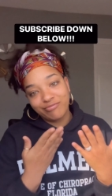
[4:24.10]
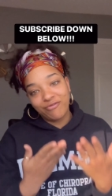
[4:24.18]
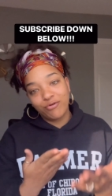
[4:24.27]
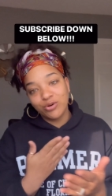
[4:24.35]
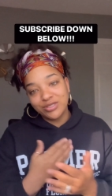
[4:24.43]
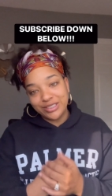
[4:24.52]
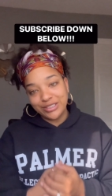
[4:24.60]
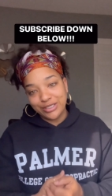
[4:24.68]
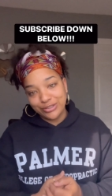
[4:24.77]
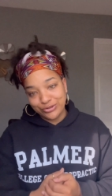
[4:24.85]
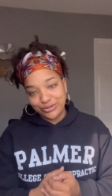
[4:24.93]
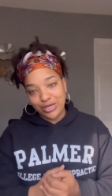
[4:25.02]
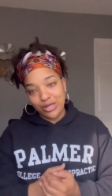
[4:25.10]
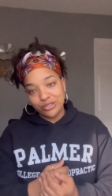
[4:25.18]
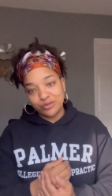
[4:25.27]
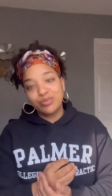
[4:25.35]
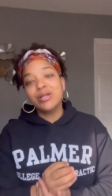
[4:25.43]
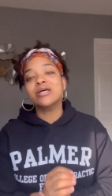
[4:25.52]

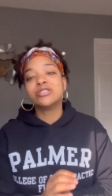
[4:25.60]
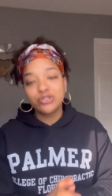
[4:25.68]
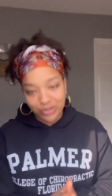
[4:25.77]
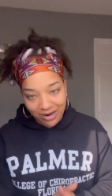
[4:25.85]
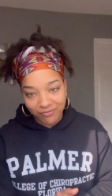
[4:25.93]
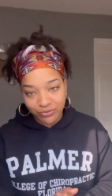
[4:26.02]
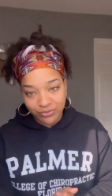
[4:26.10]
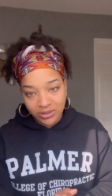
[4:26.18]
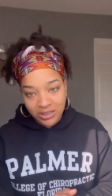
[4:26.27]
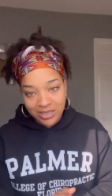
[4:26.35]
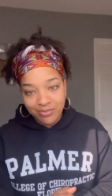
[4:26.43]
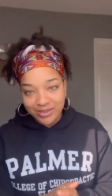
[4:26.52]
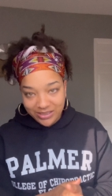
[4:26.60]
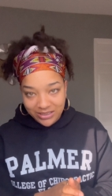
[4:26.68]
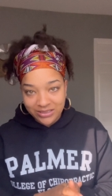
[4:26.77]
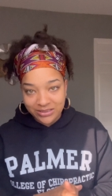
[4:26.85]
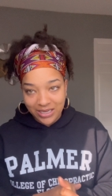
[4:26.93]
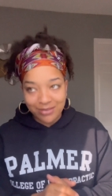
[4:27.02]
$1,400 plus travel
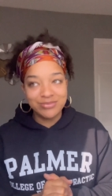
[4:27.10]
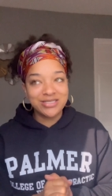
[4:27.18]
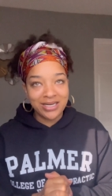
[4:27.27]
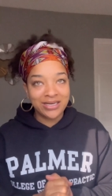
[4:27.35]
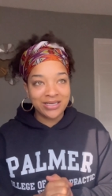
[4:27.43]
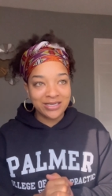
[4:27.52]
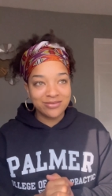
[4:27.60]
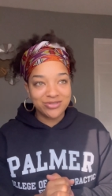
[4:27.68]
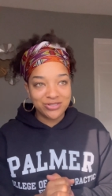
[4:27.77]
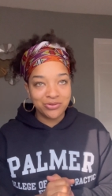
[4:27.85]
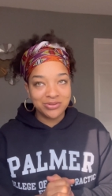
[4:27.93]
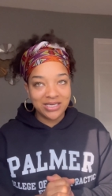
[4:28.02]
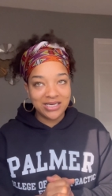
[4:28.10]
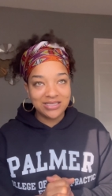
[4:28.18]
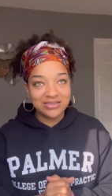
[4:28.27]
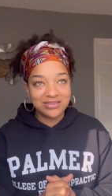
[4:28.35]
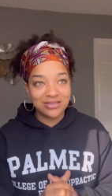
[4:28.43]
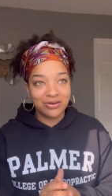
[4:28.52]
because I'm signing up so
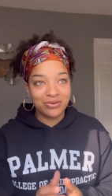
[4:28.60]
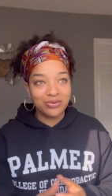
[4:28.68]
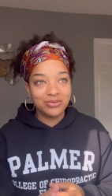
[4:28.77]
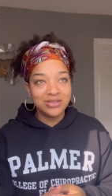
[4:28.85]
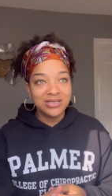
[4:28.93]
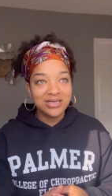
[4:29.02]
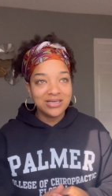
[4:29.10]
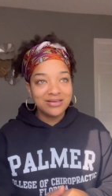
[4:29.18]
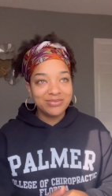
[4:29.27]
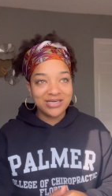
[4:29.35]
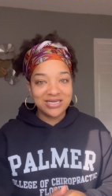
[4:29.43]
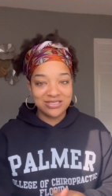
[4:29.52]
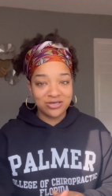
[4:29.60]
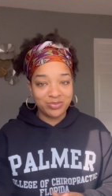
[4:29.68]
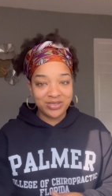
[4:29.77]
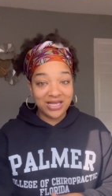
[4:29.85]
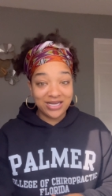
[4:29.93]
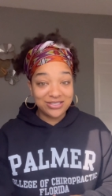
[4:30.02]
late. So because it'll
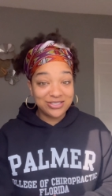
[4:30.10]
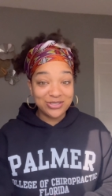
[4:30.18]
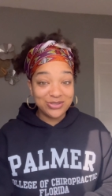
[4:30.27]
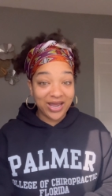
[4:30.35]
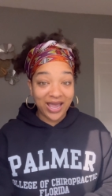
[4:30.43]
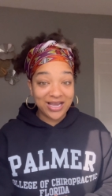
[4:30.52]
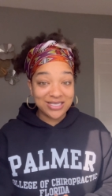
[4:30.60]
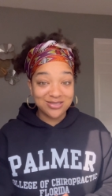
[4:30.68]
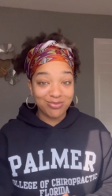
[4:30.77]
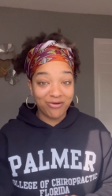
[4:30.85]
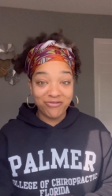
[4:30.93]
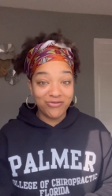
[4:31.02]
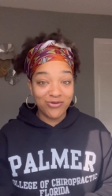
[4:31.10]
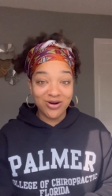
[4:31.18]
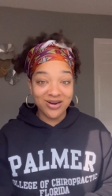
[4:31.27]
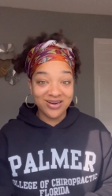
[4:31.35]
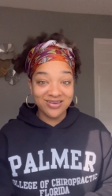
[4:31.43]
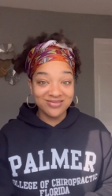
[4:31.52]
be like two days
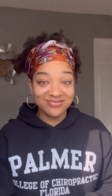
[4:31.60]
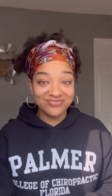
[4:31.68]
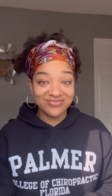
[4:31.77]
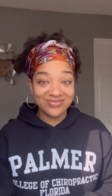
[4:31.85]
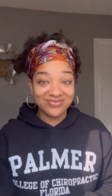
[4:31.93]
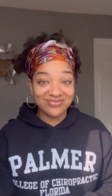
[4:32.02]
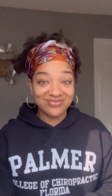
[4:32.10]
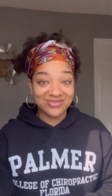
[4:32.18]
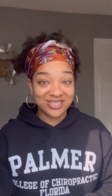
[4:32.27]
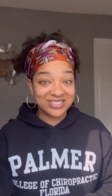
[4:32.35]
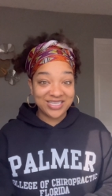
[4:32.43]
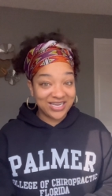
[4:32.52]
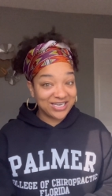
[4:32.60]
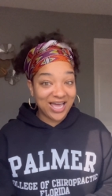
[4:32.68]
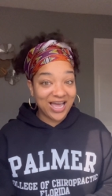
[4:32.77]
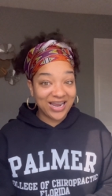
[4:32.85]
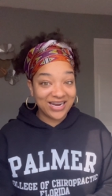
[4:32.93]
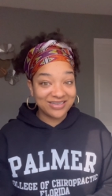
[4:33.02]
before the
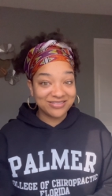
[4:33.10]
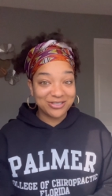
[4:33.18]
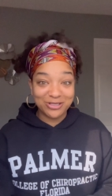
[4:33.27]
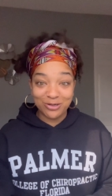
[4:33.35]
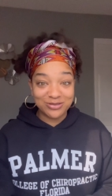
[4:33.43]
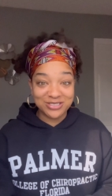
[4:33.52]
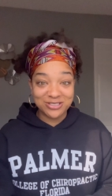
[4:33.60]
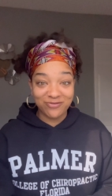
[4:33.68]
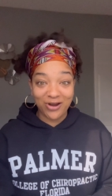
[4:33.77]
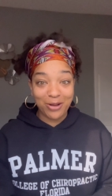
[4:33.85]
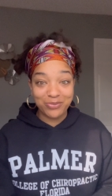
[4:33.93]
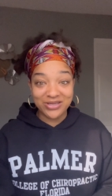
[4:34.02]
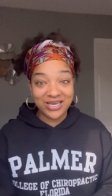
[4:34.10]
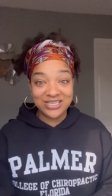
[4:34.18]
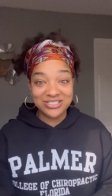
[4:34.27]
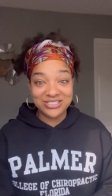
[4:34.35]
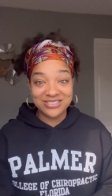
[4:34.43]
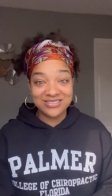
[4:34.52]
deadline closes for
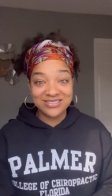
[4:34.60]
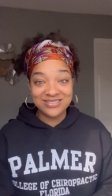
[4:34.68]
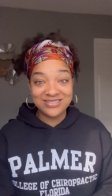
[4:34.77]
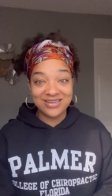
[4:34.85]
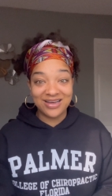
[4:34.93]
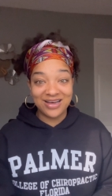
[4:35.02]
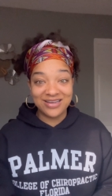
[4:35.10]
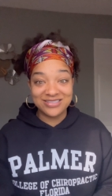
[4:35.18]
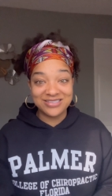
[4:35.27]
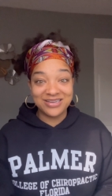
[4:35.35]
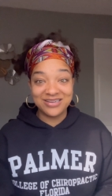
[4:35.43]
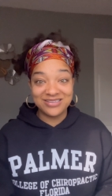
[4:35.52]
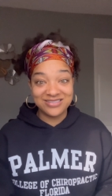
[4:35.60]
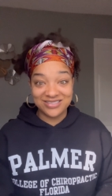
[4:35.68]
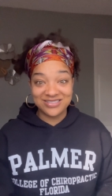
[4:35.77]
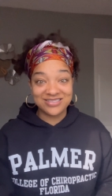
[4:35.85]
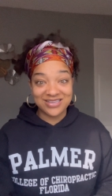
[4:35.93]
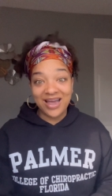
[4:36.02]
applications uh, to,
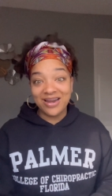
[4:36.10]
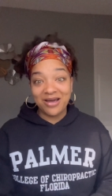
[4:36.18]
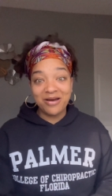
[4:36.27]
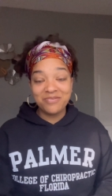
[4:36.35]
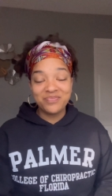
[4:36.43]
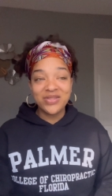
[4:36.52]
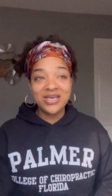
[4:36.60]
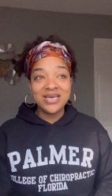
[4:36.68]
to sign up,